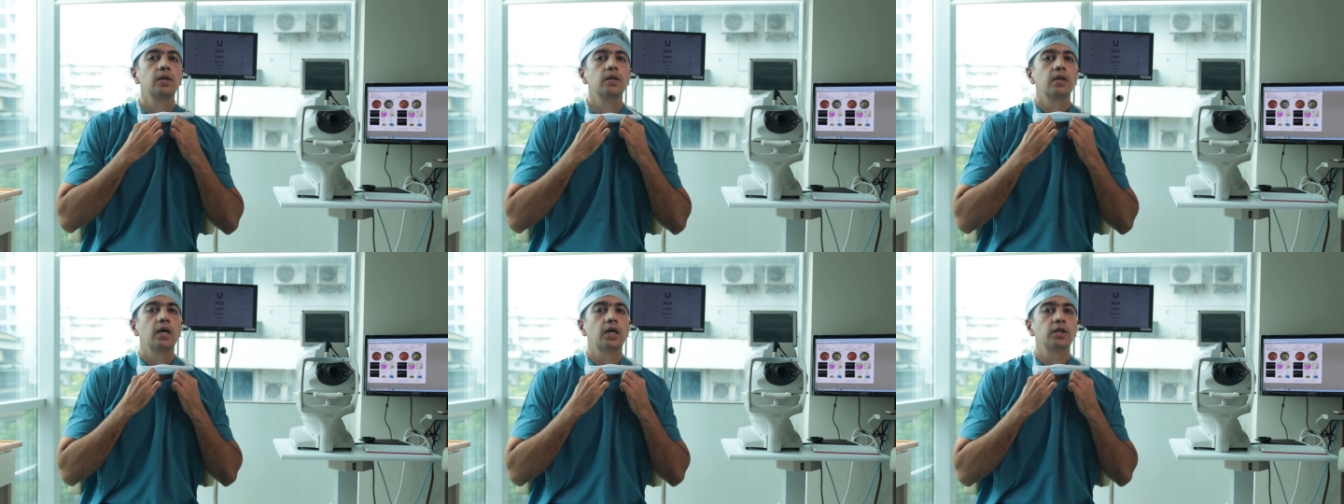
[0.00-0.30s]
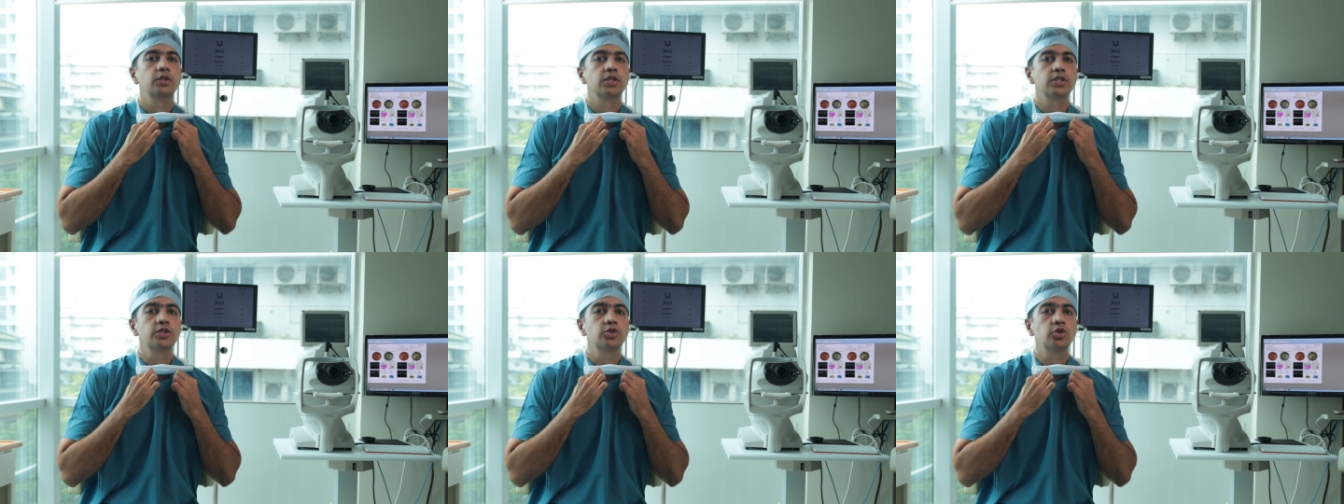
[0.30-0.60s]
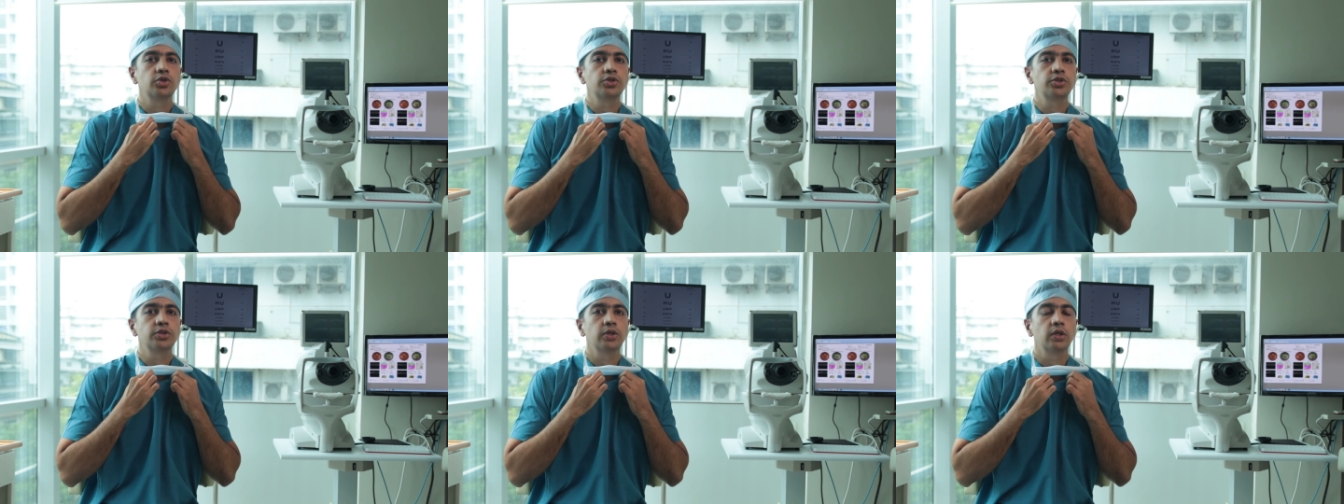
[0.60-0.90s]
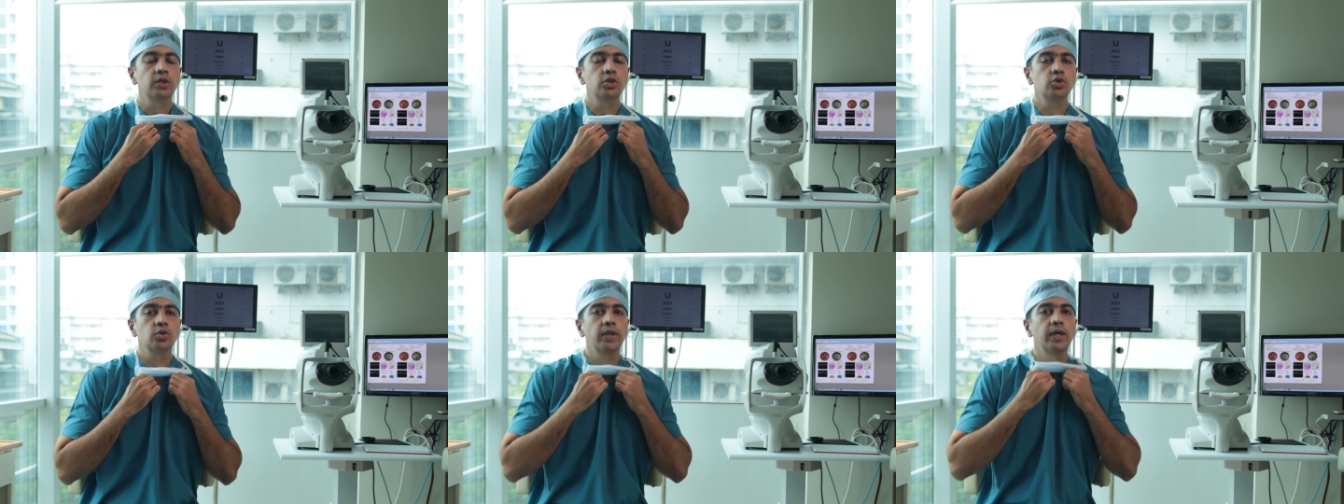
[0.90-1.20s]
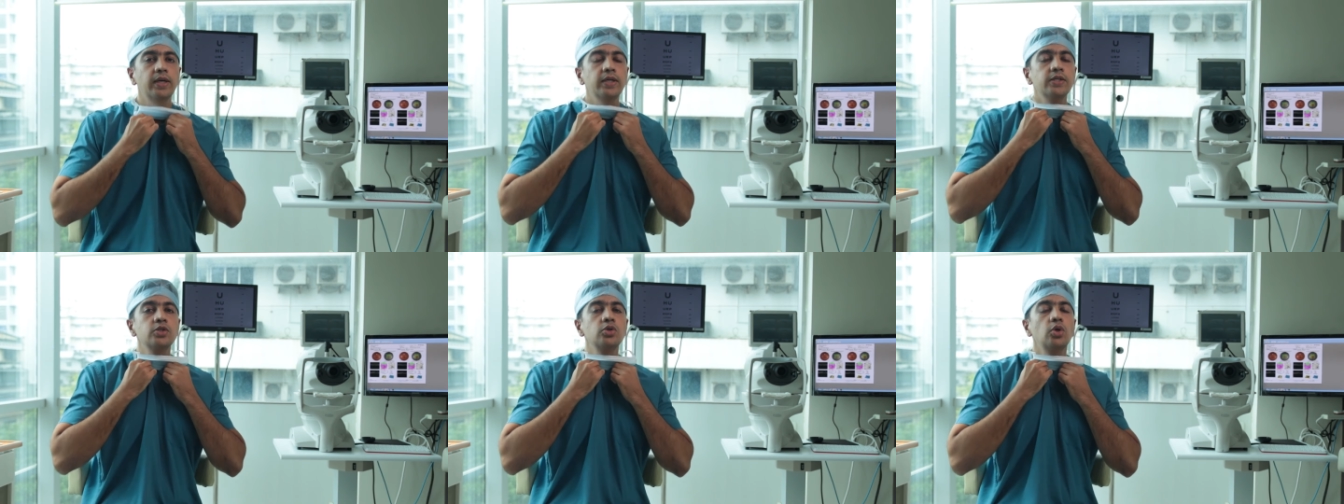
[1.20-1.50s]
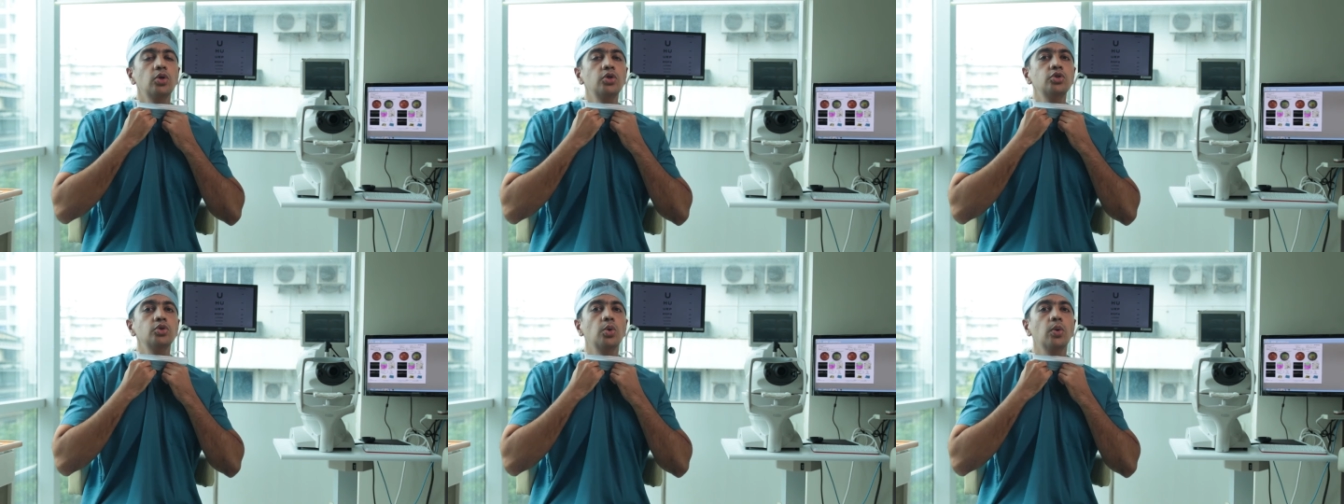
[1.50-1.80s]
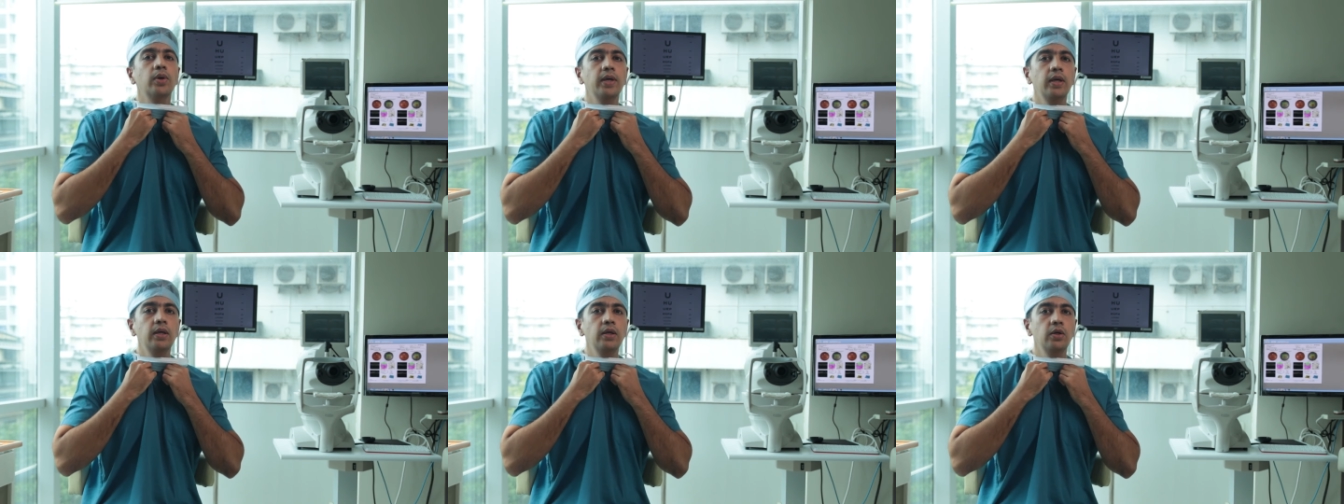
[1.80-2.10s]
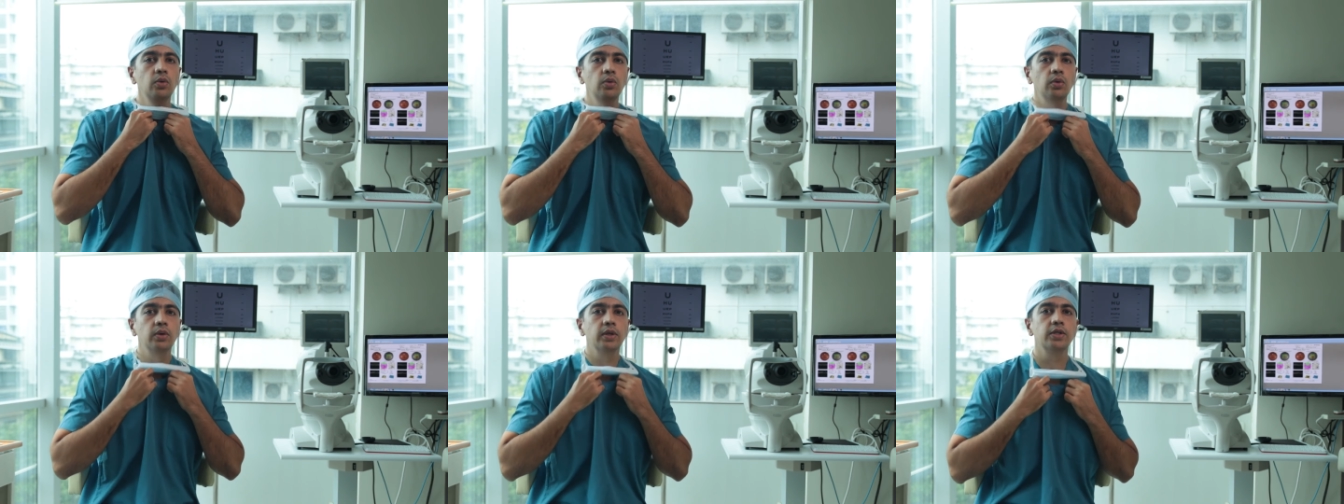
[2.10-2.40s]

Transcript: Adjust your shirt so that it's not choking you.